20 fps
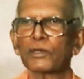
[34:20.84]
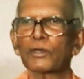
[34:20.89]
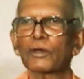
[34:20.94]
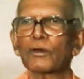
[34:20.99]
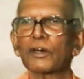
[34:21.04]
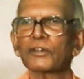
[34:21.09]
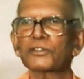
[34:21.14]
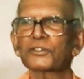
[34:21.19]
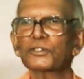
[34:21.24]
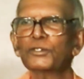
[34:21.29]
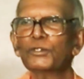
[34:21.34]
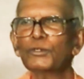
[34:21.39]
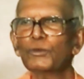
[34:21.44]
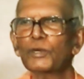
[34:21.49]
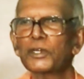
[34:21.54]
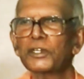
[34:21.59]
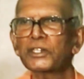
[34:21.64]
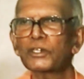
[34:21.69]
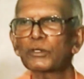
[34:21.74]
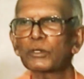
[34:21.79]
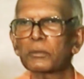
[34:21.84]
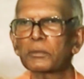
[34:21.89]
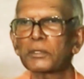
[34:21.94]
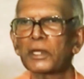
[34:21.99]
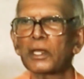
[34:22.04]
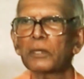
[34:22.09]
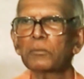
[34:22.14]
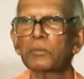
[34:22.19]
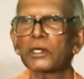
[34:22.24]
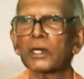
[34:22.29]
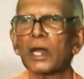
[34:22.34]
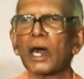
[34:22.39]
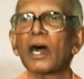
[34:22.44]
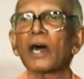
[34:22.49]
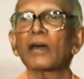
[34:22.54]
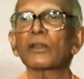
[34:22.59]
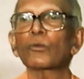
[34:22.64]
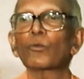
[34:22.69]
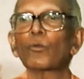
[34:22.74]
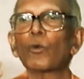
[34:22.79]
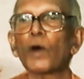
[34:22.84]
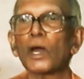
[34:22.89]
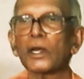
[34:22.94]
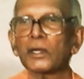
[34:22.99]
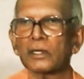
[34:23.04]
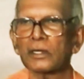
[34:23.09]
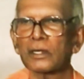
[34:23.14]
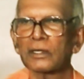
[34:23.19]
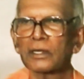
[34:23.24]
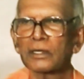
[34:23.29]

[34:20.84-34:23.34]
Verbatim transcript: Because you and your neighbor are one.